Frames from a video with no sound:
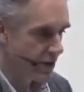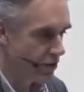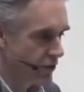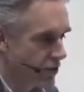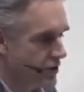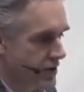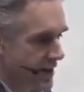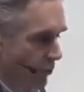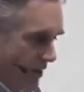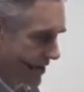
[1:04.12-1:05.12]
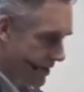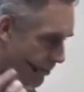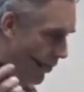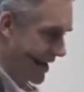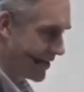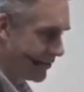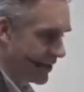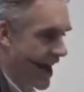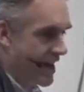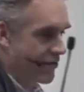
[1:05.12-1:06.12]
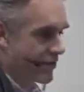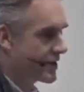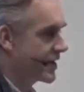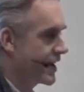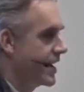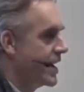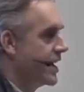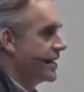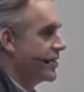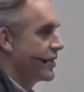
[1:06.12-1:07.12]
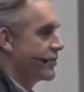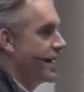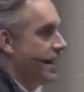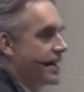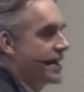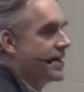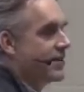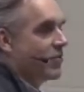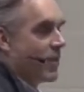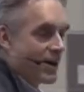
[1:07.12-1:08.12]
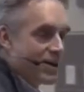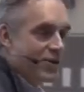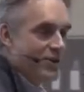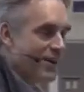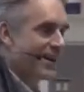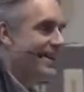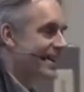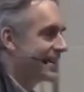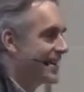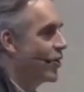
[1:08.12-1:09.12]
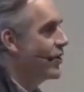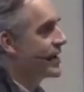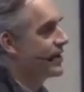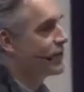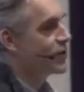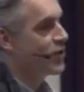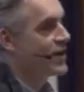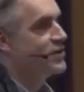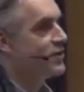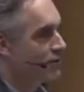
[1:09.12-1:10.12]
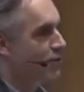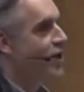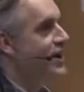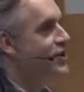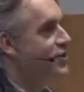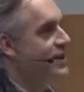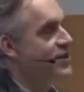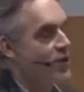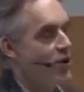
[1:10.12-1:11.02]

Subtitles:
in university, and what's the point of life? It's like you can really get going if you're trying to avoid doing your